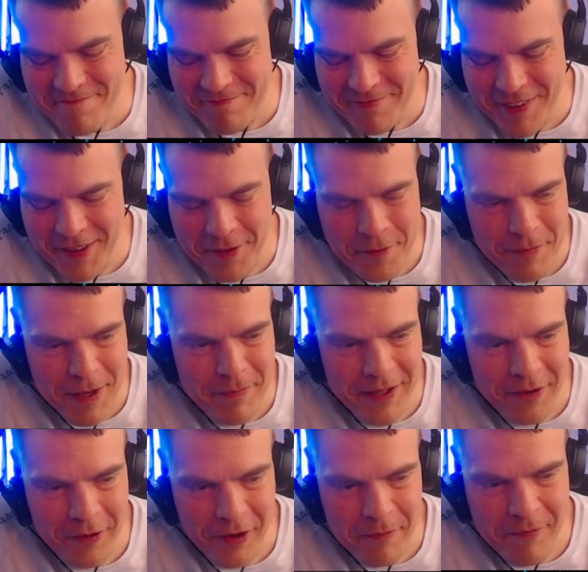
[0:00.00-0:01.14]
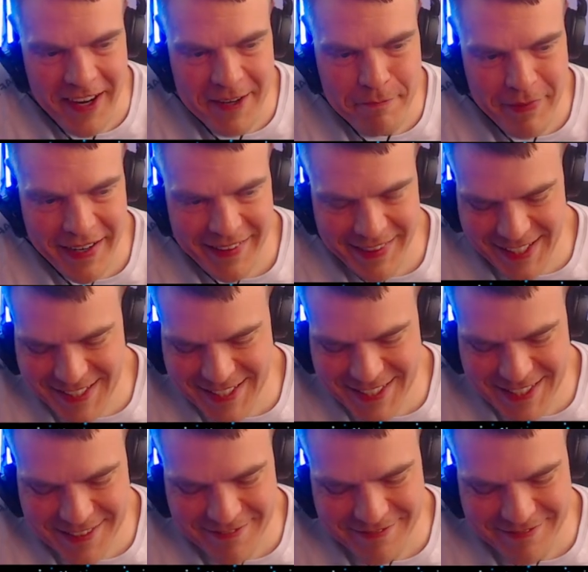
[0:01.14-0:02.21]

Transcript: you might be horrified by this.